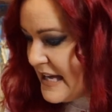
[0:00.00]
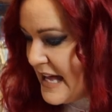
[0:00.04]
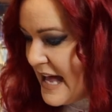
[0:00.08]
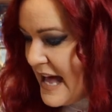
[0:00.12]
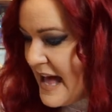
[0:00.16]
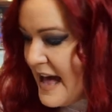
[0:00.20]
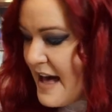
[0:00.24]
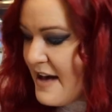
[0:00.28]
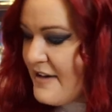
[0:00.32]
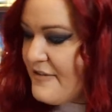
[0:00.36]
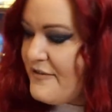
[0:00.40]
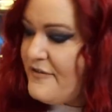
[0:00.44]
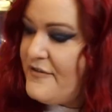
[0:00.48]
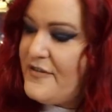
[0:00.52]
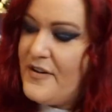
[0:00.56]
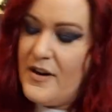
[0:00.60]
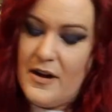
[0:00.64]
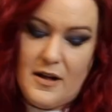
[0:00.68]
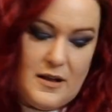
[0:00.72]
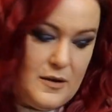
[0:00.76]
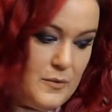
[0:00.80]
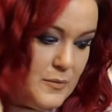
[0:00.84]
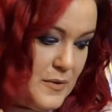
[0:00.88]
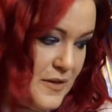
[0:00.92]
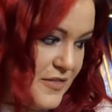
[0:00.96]

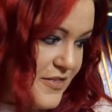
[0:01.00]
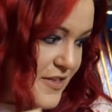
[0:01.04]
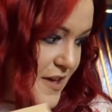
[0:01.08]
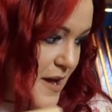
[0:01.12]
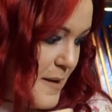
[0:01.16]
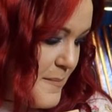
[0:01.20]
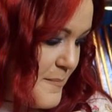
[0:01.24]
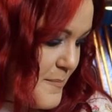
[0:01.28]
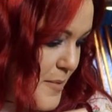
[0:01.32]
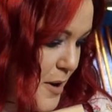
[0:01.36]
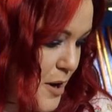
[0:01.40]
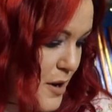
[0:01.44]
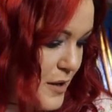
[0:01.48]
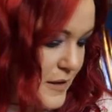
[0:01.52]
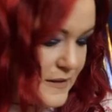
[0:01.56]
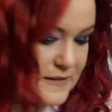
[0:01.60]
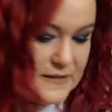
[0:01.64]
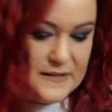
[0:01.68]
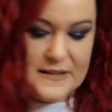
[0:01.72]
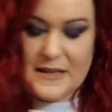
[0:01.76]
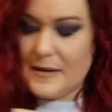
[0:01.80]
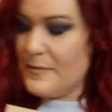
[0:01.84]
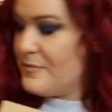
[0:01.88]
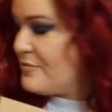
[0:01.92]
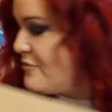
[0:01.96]
careful with the
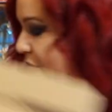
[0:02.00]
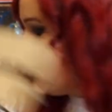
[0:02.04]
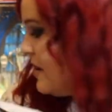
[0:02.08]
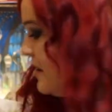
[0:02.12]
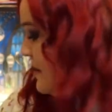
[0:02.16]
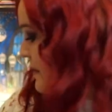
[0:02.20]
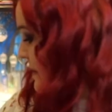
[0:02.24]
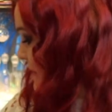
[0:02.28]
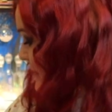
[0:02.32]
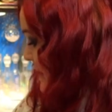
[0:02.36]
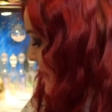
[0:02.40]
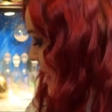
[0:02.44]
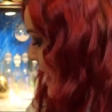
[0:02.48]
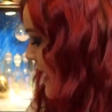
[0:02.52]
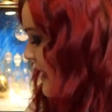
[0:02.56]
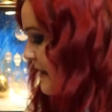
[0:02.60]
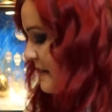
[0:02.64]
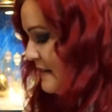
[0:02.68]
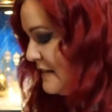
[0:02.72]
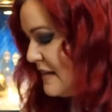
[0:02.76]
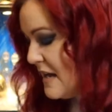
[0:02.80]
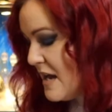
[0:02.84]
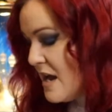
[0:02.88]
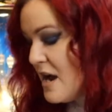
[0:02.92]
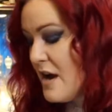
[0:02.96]
unboxing
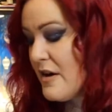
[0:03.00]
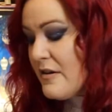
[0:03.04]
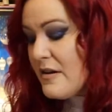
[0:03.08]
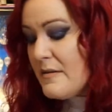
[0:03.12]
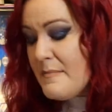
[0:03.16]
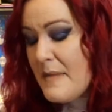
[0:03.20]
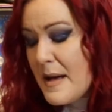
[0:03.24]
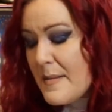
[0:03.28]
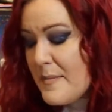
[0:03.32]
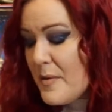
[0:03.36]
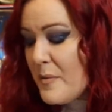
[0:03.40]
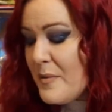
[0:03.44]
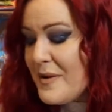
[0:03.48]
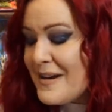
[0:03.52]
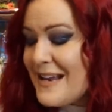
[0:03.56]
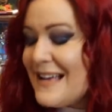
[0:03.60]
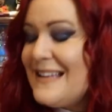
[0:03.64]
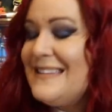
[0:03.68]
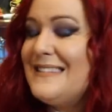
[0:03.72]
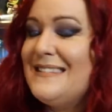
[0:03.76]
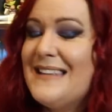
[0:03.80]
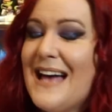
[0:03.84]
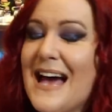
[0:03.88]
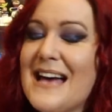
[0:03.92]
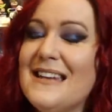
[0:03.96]
process. Remember what I
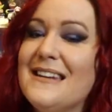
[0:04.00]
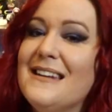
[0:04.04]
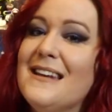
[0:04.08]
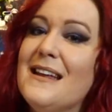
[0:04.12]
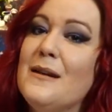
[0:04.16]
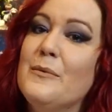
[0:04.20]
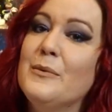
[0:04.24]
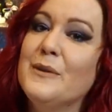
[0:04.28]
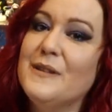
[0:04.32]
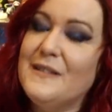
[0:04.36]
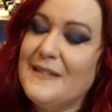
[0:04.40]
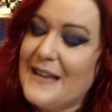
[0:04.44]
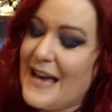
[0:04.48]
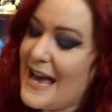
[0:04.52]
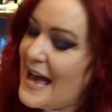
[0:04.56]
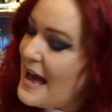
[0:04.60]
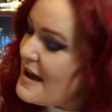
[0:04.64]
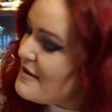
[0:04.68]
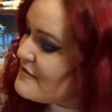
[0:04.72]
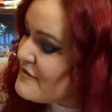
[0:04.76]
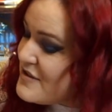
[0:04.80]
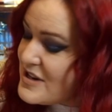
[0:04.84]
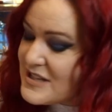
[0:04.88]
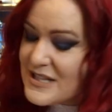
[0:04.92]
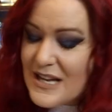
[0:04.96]
said, and I will say
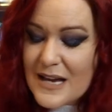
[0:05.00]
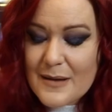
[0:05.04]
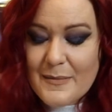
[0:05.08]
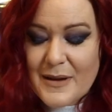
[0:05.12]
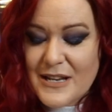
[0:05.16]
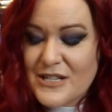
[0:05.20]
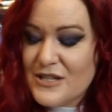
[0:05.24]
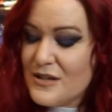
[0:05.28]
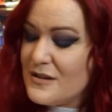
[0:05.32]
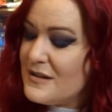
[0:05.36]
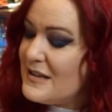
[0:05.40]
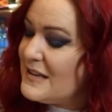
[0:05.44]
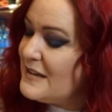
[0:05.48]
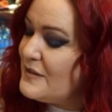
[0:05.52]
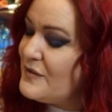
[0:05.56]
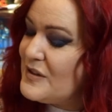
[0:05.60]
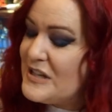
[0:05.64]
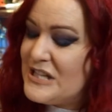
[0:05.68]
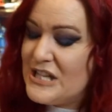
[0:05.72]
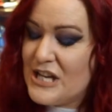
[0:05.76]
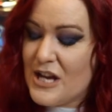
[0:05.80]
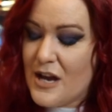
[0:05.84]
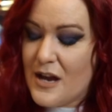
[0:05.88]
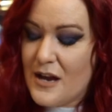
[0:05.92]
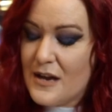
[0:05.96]
every time I do these
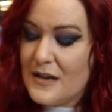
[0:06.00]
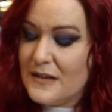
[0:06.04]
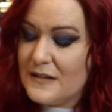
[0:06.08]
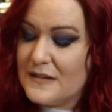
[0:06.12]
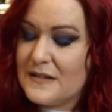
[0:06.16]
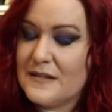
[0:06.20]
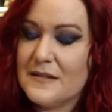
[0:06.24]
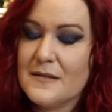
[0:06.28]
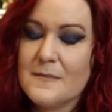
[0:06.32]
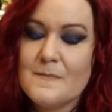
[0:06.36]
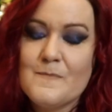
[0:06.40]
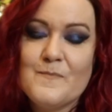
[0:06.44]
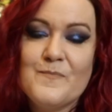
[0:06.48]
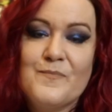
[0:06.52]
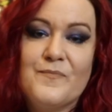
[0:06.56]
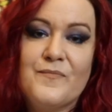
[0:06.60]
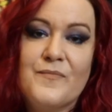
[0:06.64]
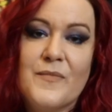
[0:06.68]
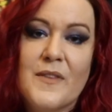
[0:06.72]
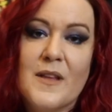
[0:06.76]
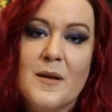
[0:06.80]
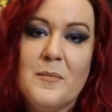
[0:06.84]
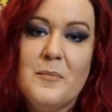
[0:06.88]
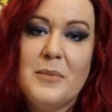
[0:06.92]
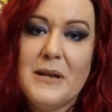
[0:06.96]
videos,
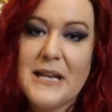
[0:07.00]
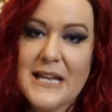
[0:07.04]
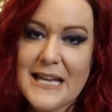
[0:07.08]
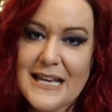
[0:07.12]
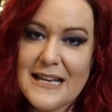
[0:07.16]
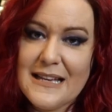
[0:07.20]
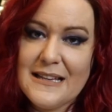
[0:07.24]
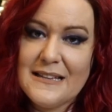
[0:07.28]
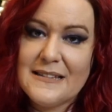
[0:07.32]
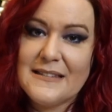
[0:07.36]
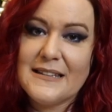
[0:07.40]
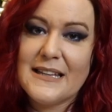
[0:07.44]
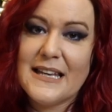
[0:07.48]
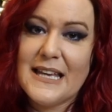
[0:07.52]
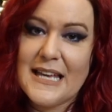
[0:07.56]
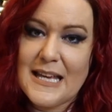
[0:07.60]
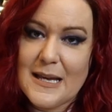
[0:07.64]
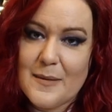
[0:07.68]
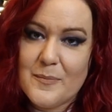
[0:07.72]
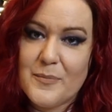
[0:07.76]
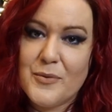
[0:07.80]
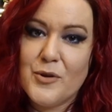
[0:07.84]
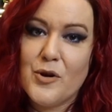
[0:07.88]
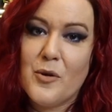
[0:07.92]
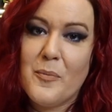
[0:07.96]
please
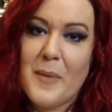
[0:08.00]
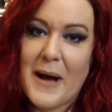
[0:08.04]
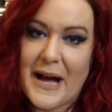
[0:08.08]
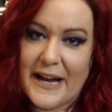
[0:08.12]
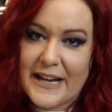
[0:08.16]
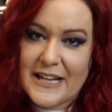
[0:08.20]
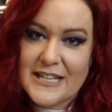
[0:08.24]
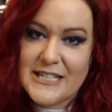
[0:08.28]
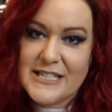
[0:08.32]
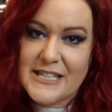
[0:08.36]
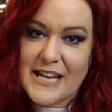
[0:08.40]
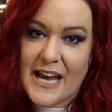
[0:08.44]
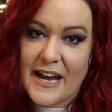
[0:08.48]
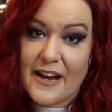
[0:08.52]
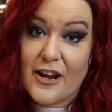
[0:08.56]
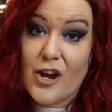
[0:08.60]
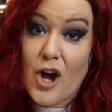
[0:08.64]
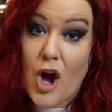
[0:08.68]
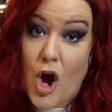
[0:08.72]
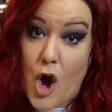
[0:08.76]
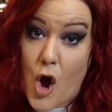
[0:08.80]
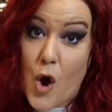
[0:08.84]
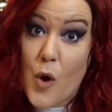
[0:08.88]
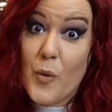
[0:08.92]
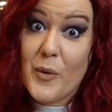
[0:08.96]
keep your packaging,
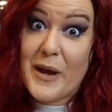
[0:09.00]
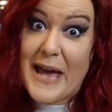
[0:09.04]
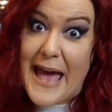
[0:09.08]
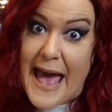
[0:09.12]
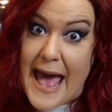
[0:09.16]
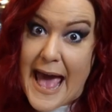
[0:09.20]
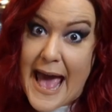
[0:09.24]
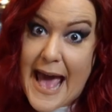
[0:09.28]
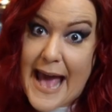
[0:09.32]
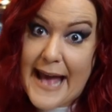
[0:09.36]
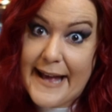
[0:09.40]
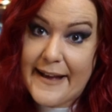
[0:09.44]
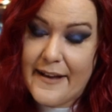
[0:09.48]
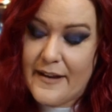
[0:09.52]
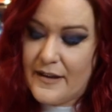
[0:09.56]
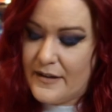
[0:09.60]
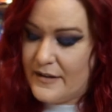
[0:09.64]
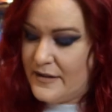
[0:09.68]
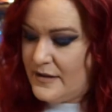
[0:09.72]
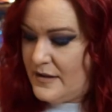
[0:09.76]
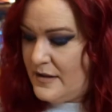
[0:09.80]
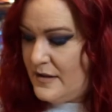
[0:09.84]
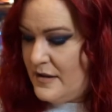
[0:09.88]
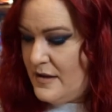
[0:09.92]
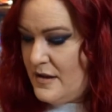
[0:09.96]
okay?
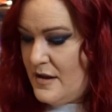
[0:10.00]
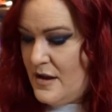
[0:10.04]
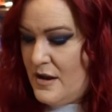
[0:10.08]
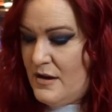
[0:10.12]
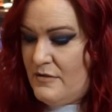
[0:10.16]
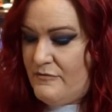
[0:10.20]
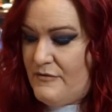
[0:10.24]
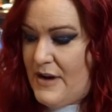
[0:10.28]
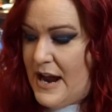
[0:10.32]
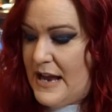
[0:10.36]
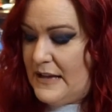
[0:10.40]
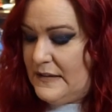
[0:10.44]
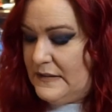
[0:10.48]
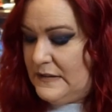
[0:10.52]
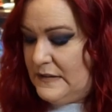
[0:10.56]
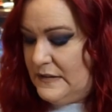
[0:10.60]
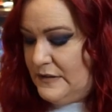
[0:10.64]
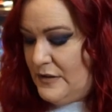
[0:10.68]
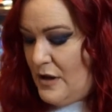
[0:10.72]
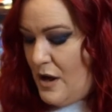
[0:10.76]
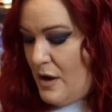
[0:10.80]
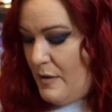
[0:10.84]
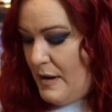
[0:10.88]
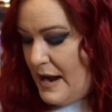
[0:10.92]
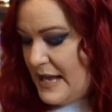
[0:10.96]
Right,
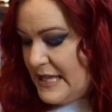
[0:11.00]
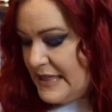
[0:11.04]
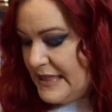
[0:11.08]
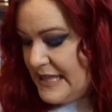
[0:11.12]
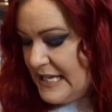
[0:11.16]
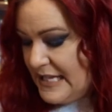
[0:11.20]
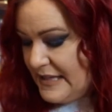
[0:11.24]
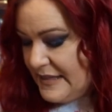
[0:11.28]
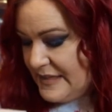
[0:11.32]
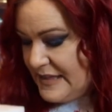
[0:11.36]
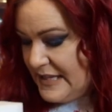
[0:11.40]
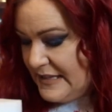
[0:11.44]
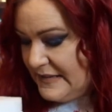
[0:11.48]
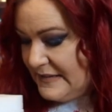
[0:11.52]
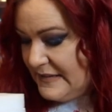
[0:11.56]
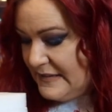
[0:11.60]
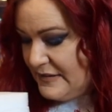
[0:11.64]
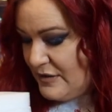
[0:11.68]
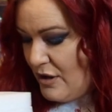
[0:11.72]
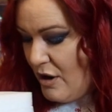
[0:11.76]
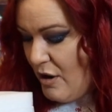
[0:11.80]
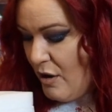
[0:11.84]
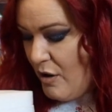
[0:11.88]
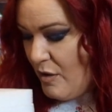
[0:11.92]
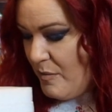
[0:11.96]
so I think this
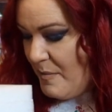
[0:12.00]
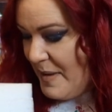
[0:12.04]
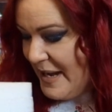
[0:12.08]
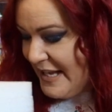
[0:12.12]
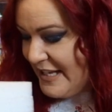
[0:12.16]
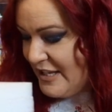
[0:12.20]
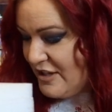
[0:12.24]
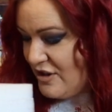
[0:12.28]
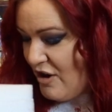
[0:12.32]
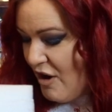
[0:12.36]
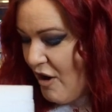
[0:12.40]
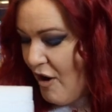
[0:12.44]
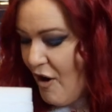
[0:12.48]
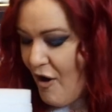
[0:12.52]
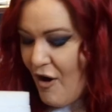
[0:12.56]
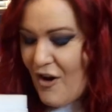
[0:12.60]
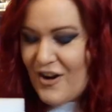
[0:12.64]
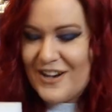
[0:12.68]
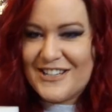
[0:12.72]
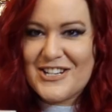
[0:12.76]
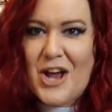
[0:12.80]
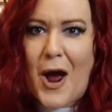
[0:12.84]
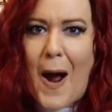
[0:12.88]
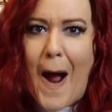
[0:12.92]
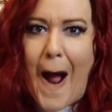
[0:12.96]
is, oh my
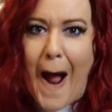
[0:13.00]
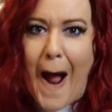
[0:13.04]
God.